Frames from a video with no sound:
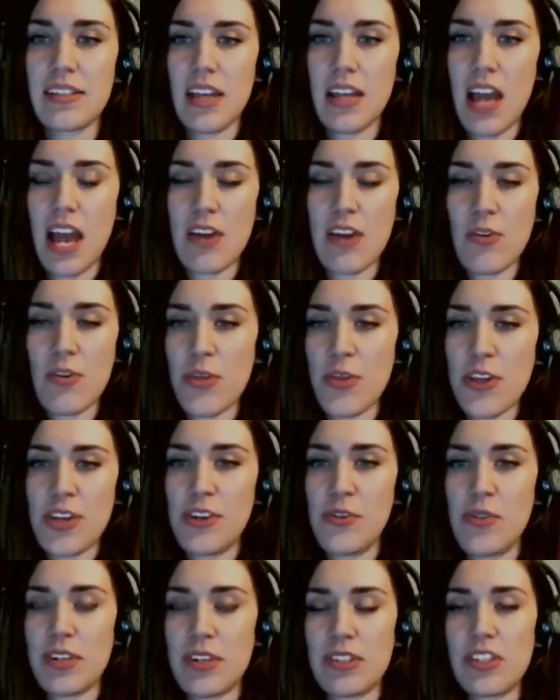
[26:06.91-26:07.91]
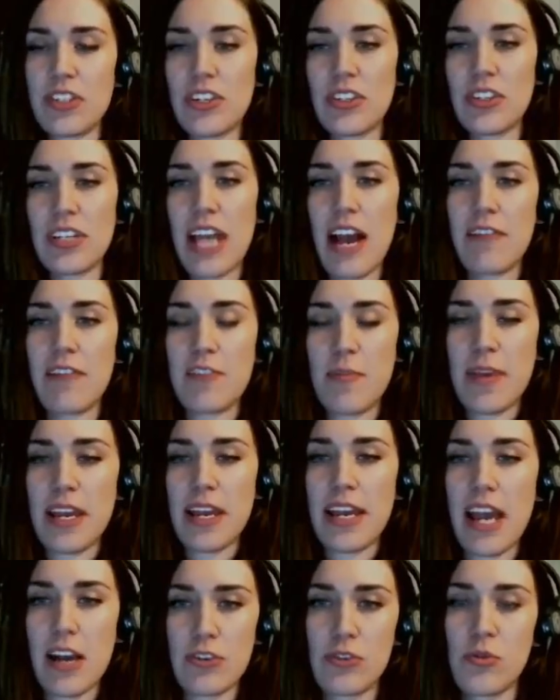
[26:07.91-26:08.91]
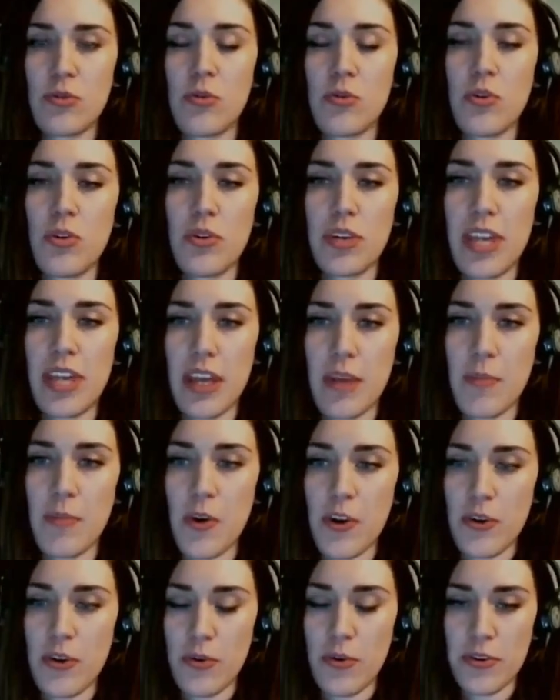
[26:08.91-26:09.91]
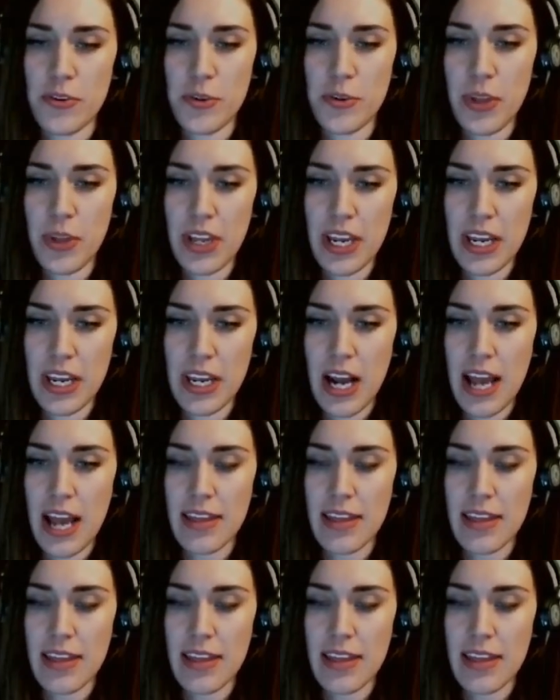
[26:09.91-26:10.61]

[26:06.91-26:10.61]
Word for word: I don't think you necessarily have to be a casual gamer in order to play it.